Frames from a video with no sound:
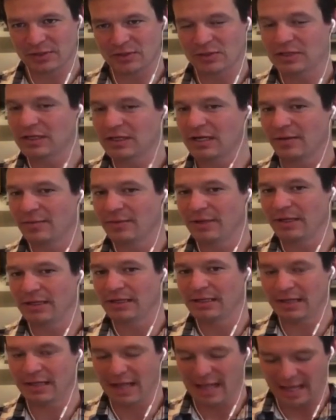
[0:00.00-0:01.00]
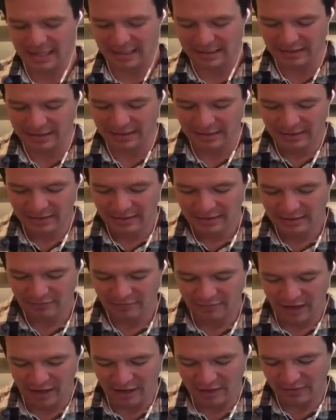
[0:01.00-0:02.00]
you can come in and add the
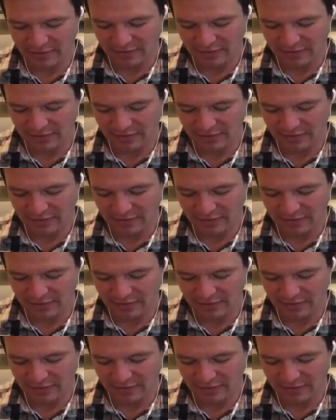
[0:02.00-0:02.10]
value.